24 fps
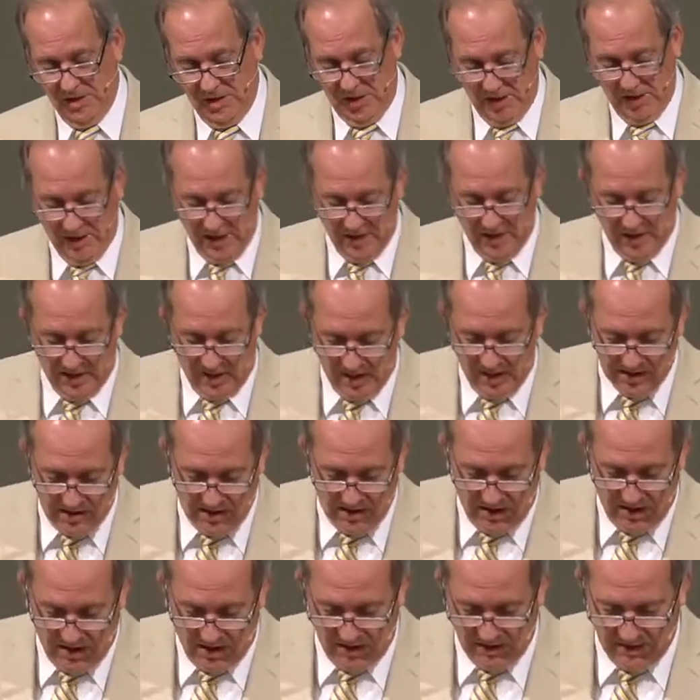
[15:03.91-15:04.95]
And they cast
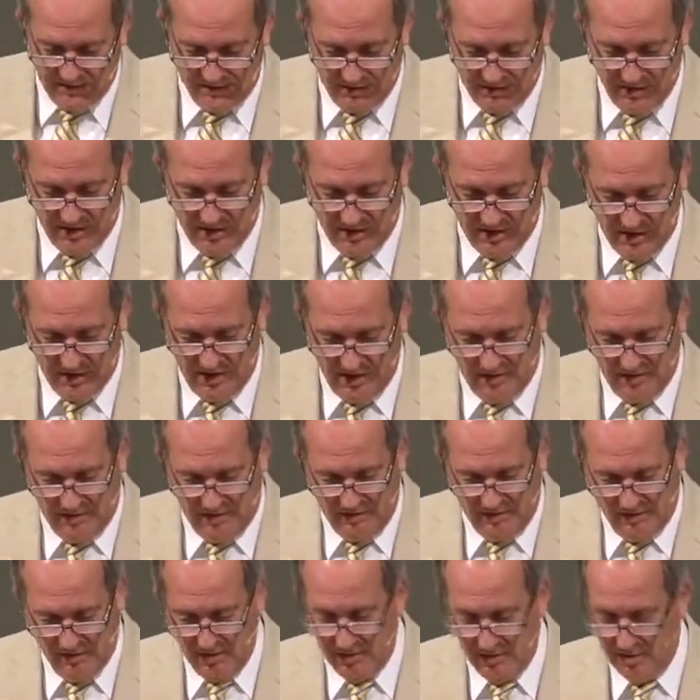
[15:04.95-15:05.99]
lot for the
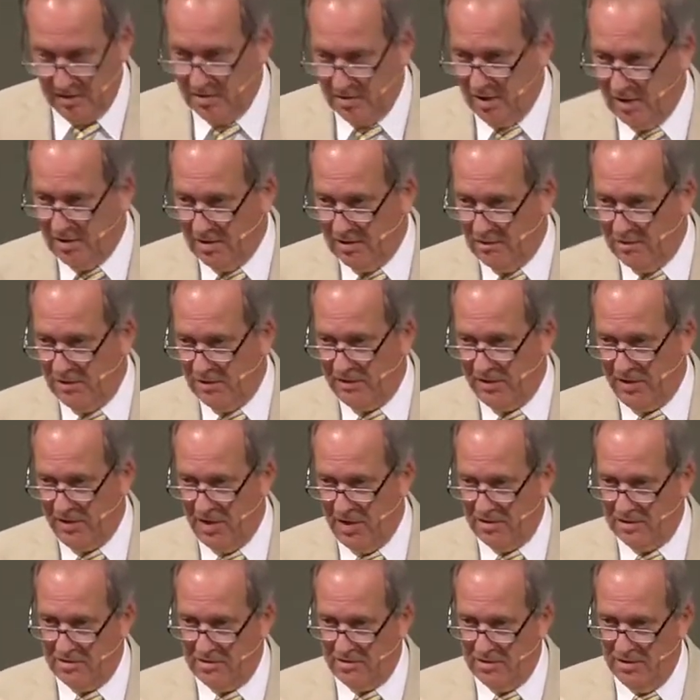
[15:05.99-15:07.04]
date, and the date was
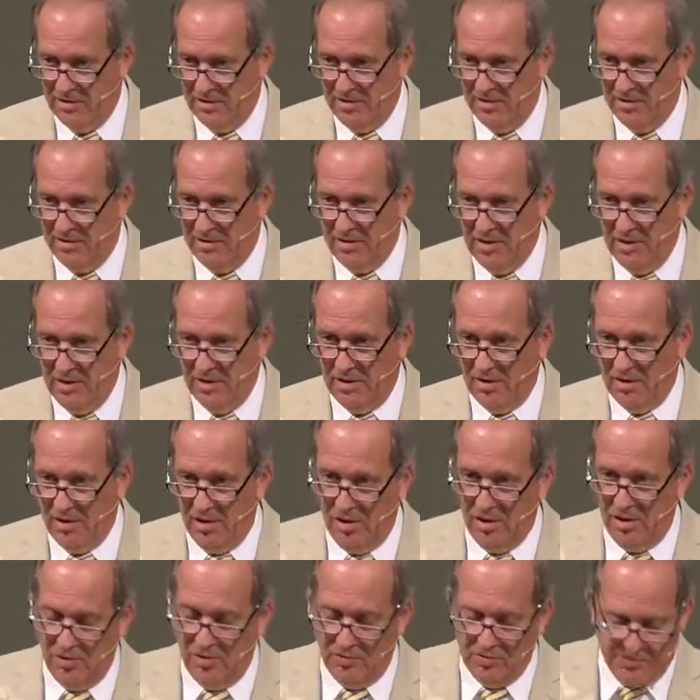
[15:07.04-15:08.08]
set, and the
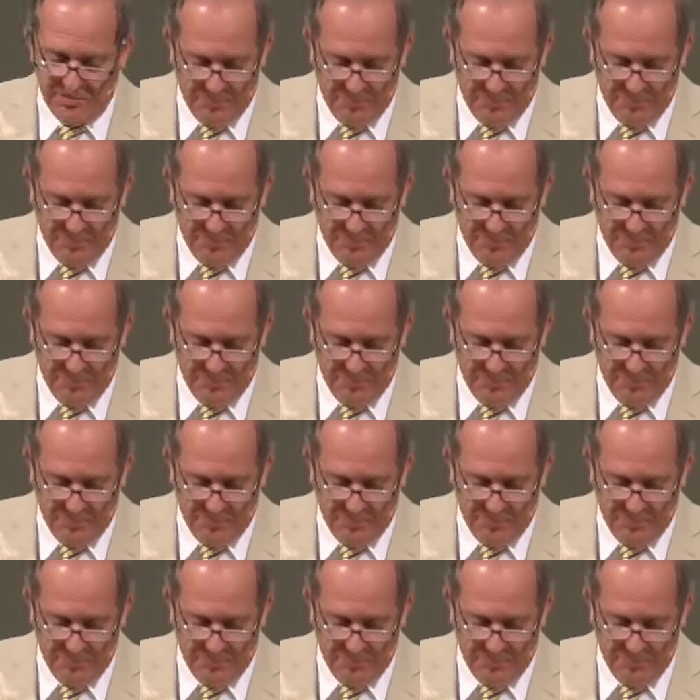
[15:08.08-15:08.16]
law was